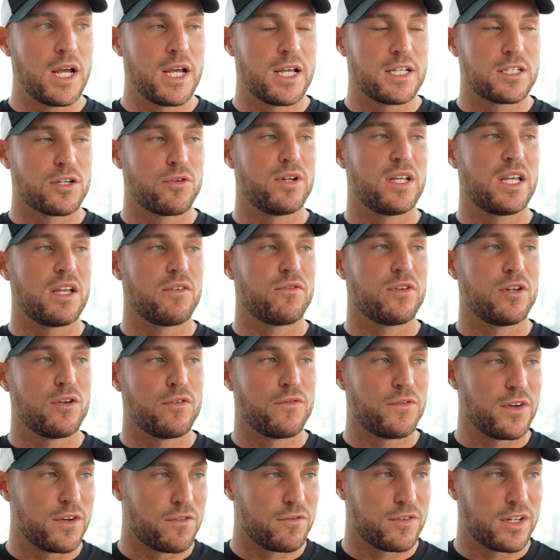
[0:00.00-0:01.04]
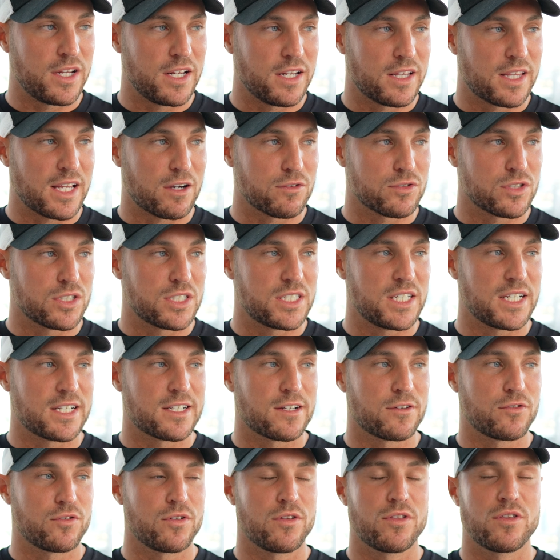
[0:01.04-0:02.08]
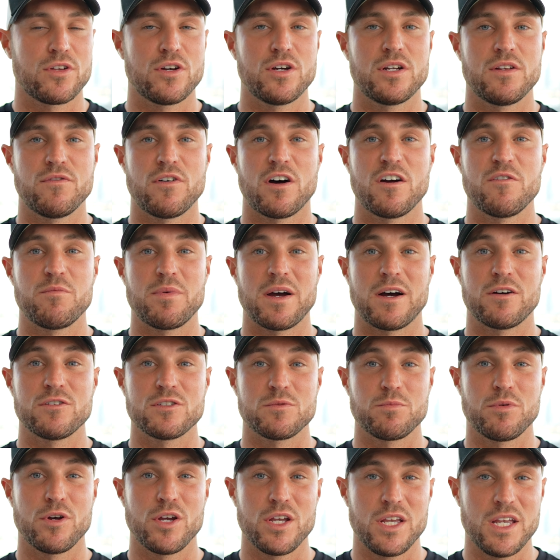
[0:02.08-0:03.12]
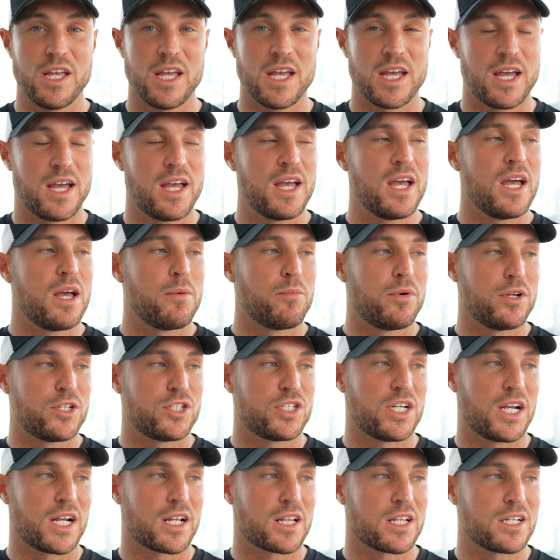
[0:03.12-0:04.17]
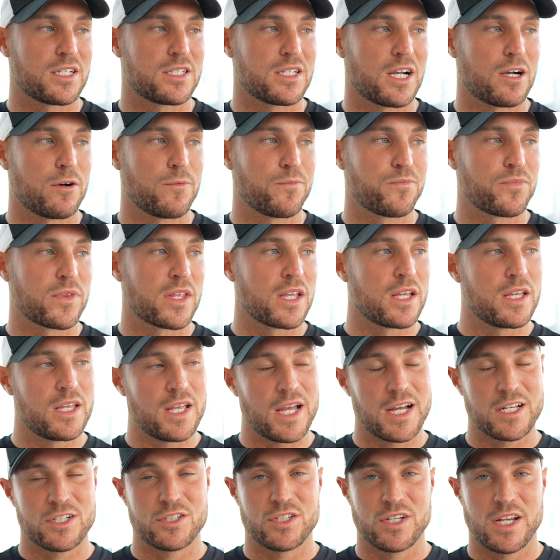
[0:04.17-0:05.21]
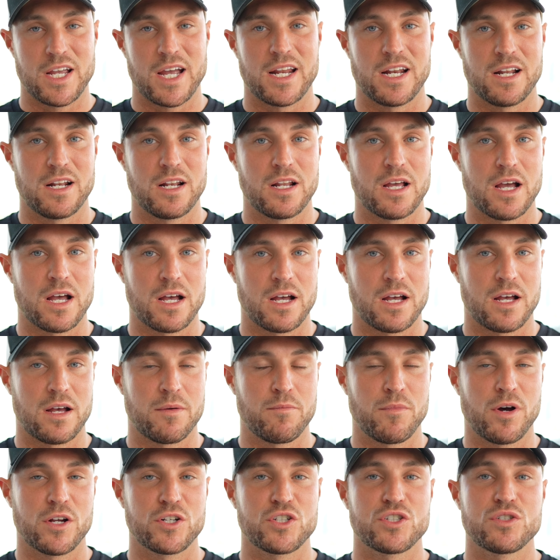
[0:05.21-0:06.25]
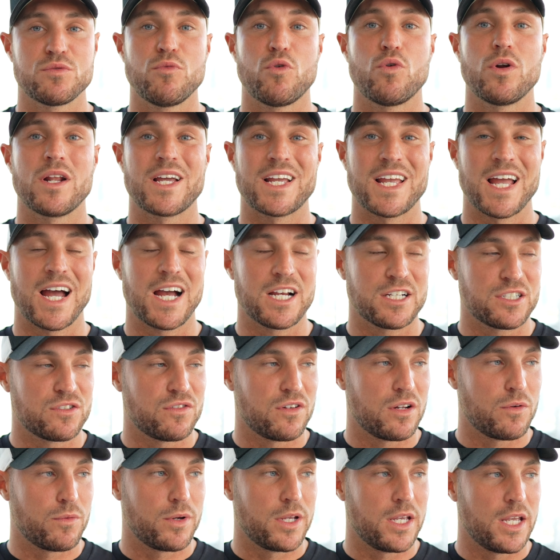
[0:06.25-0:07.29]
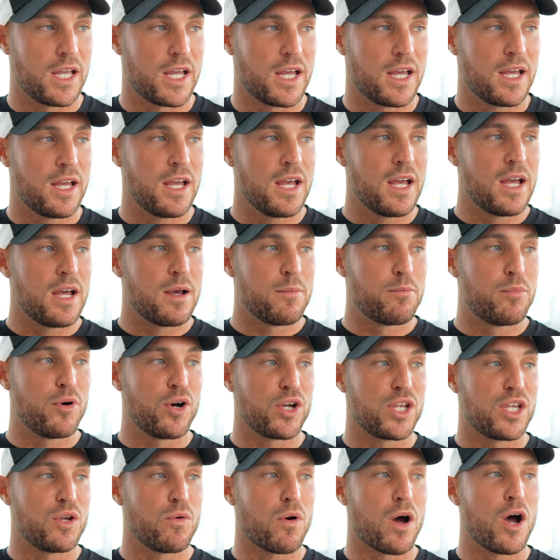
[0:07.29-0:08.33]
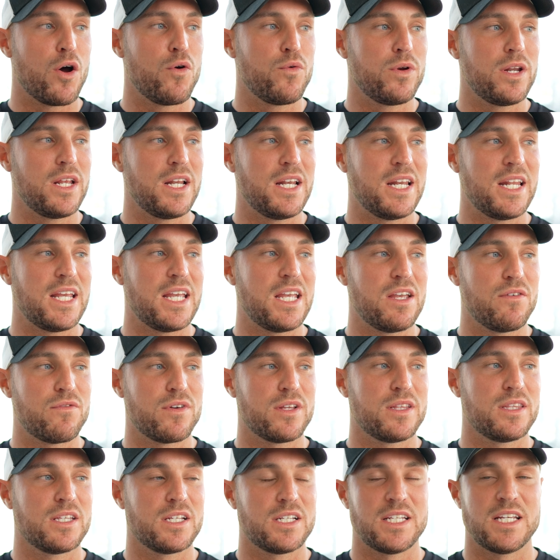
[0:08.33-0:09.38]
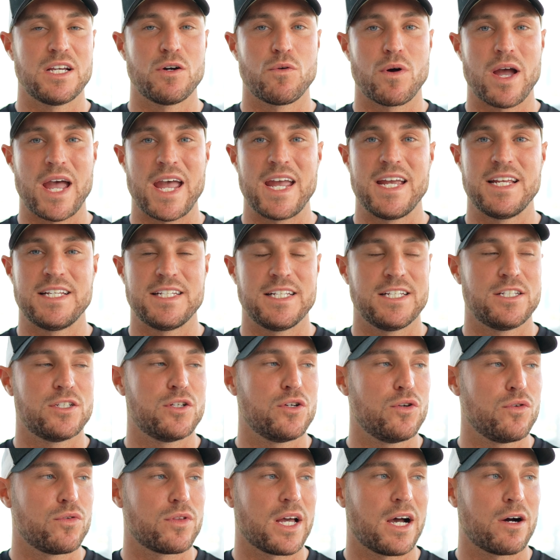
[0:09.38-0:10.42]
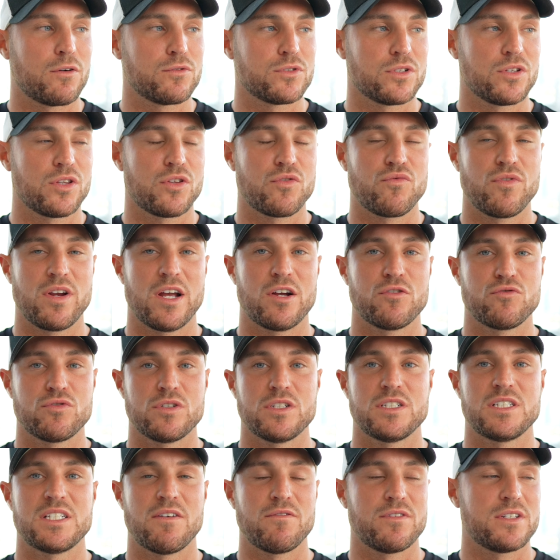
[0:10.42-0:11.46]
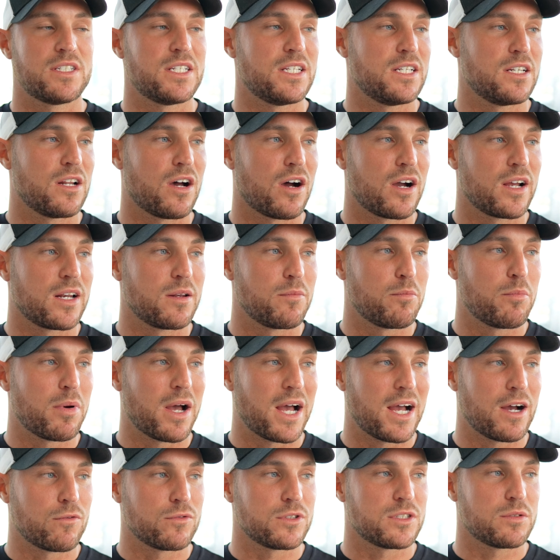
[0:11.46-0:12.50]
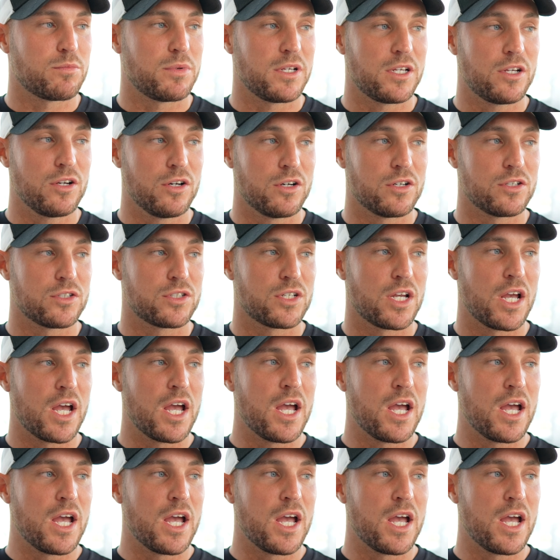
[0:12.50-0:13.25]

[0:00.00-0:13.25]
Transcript: It's only giving you £15,635 per year. But check this out. Yes, you're getting a much smaller cash flow a year, but you only leave in the deal £82,379 because